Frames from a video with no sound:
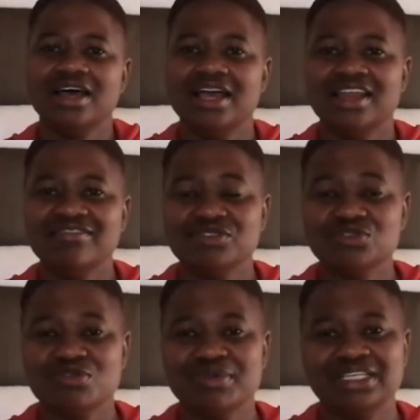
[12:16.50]
I love you
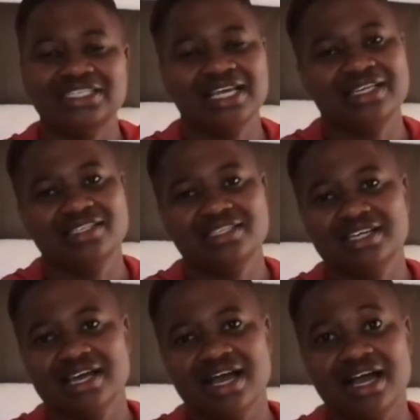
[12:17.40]
so much, and
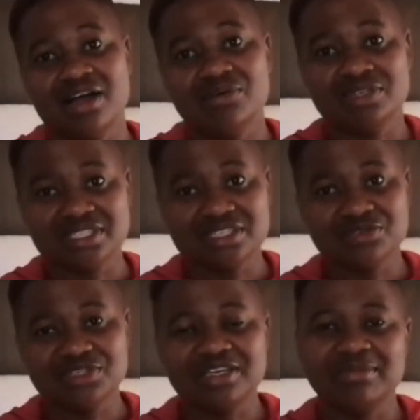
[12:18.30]
I will see
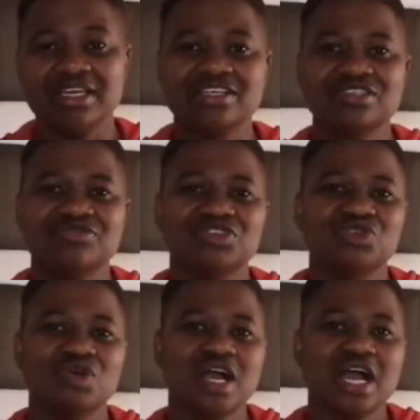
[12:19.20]
you in my next
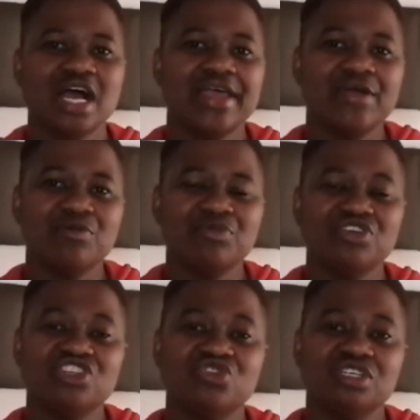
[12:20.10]
video. I hope
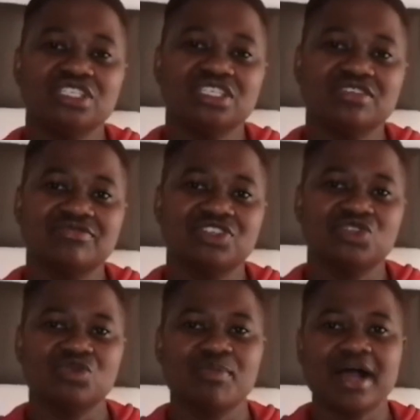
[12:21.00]
you enjoyed this
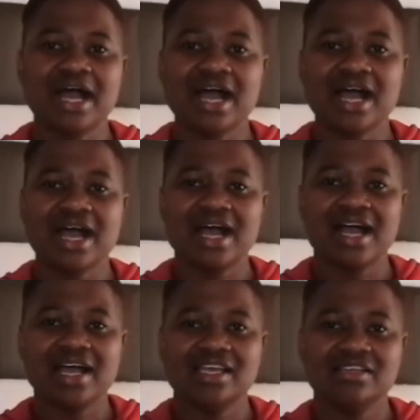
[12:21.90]
video.
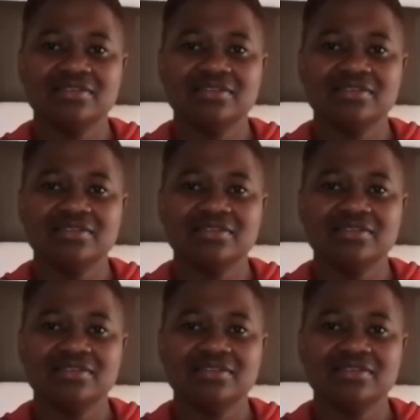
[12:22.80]
Bye.